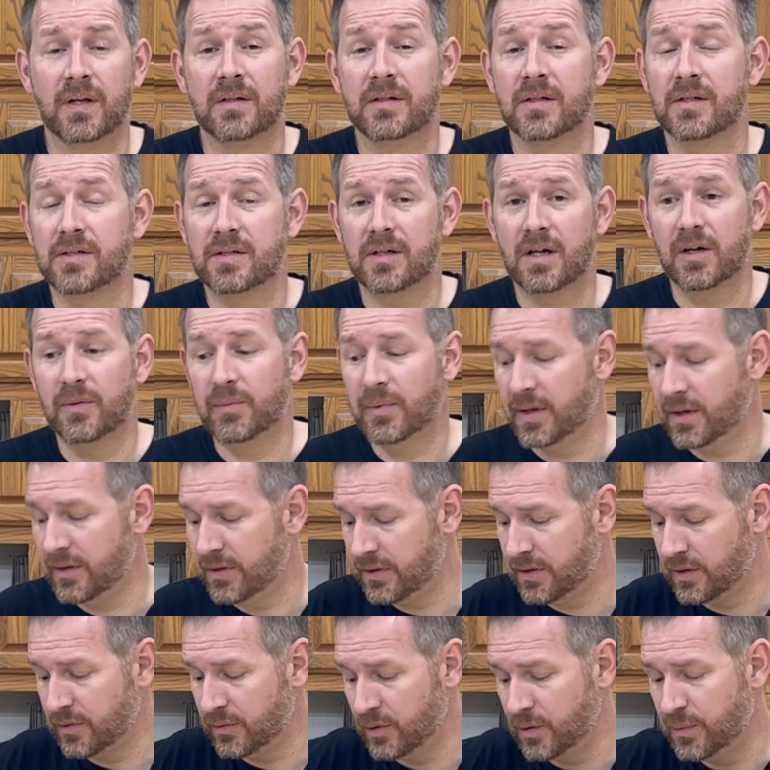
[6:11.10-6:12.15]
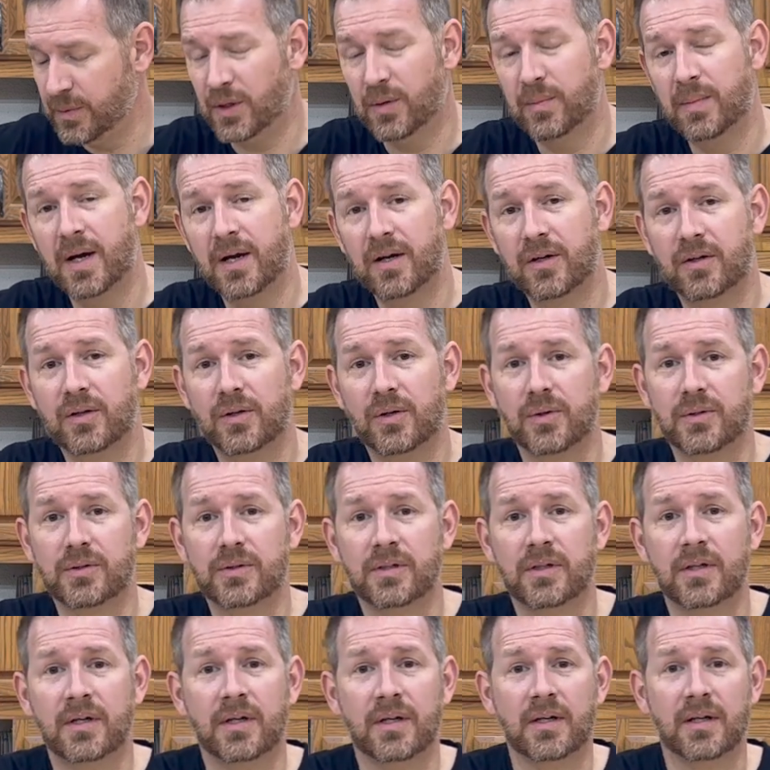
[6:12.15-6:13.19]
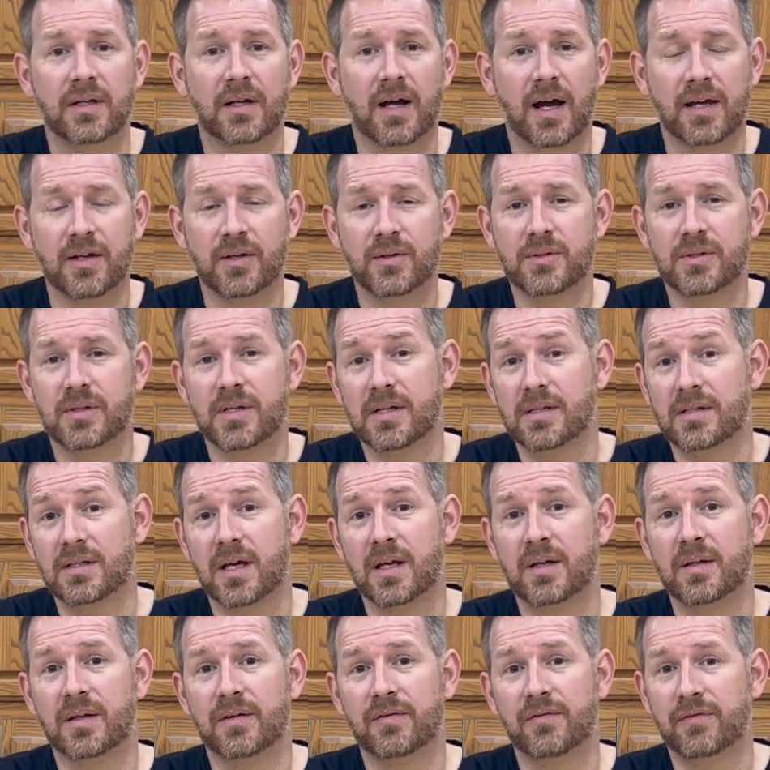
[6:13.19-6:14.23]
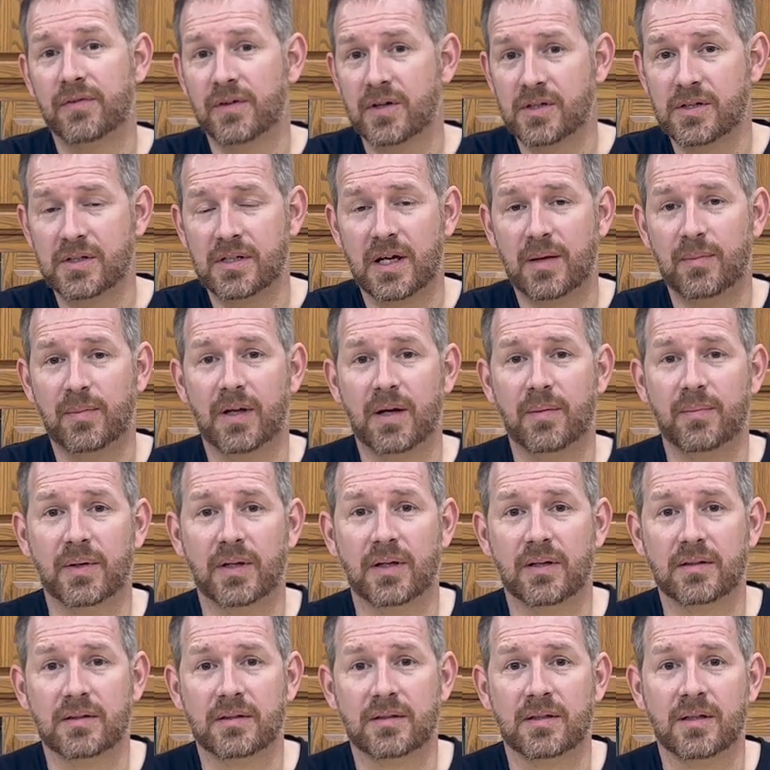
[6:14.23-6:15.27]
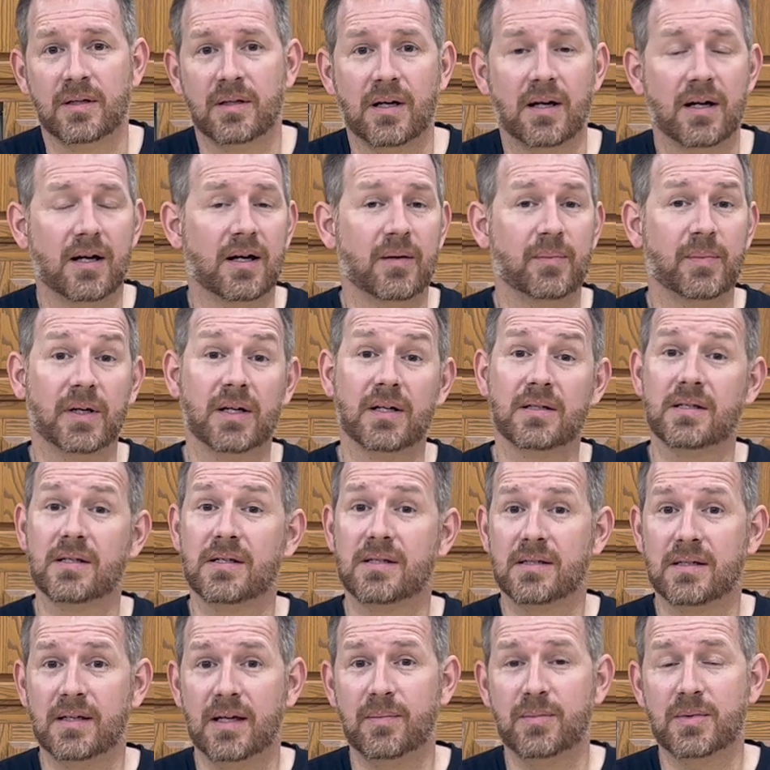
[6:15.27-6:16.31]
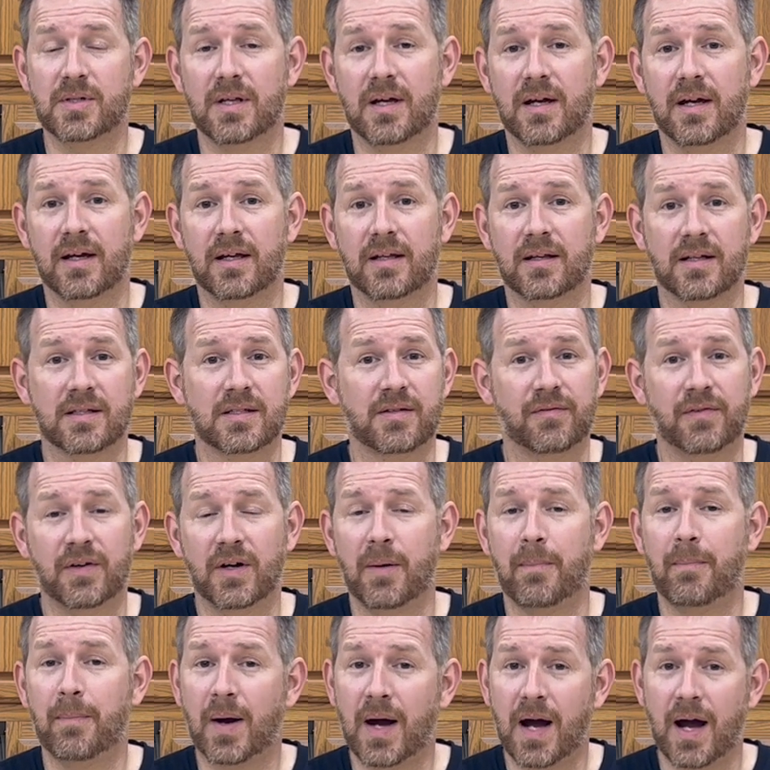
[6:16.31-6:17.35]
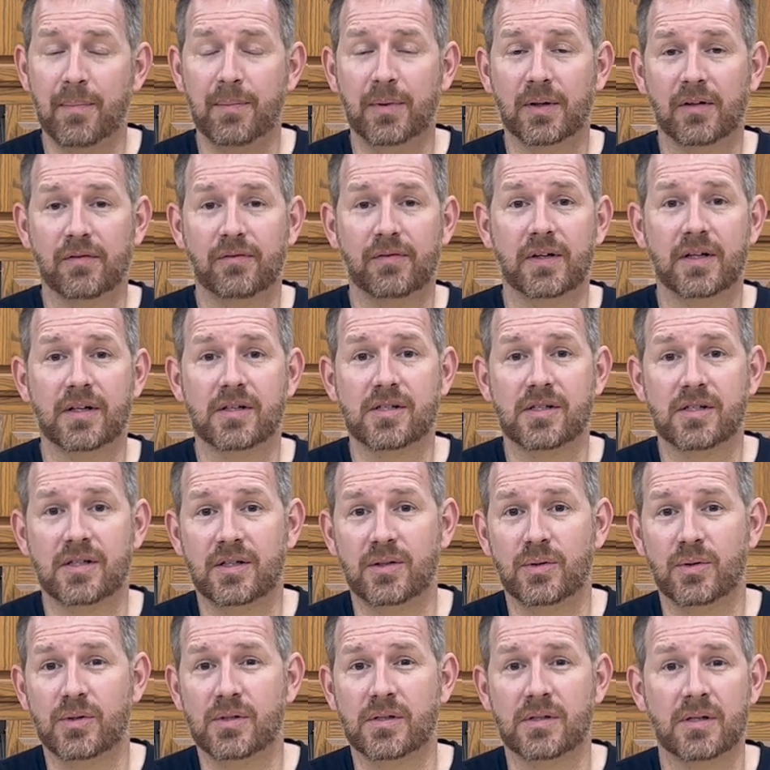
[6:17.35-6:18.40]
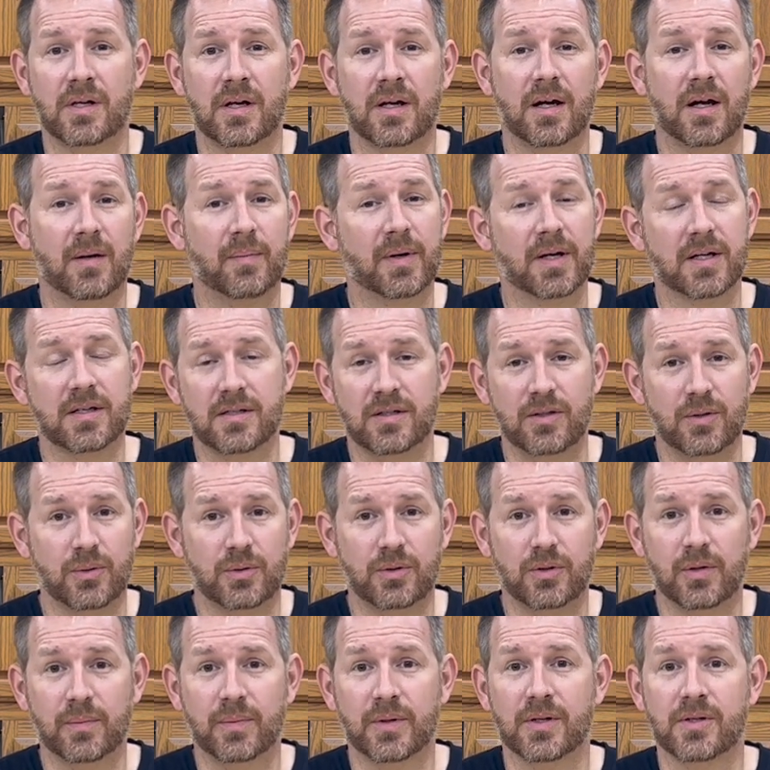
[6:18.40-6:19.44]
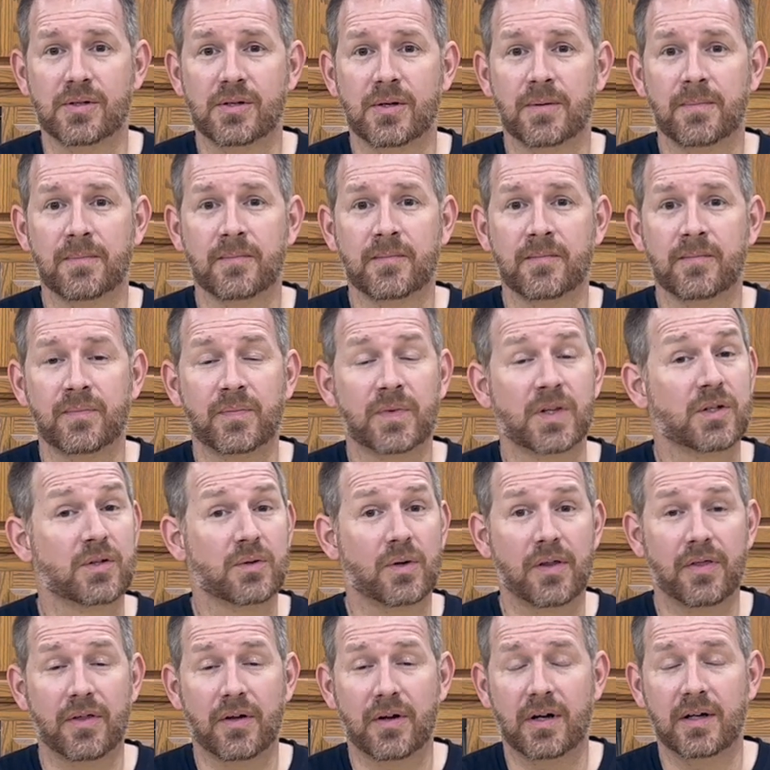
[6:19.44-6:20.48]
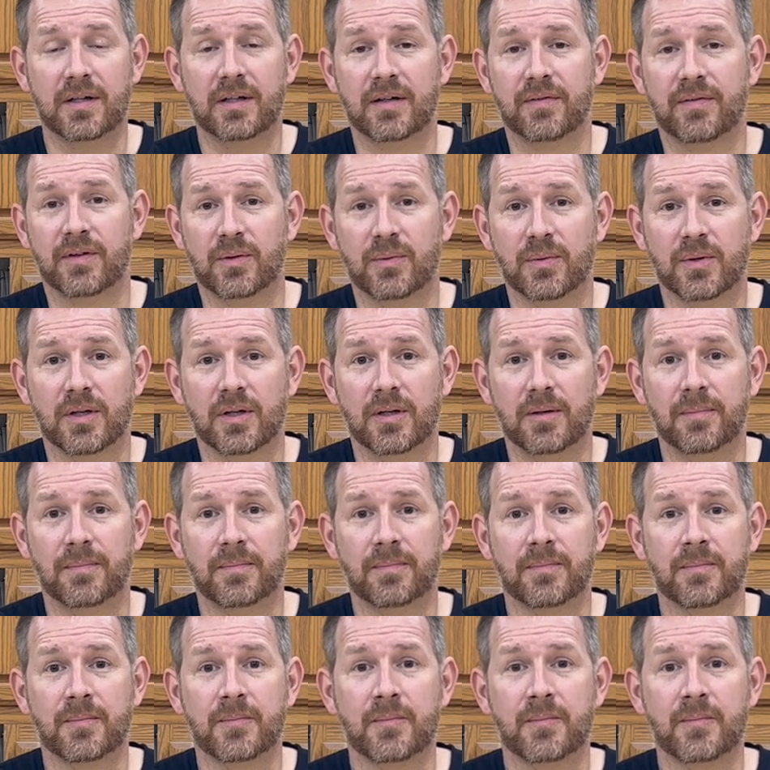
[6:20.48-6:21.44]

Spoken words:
To start with, the Rubio Monocoat, I used this on the first table I built because it seems like that's a very popular finish to use amongst YouTubers, so I thought I'd give it a whirl.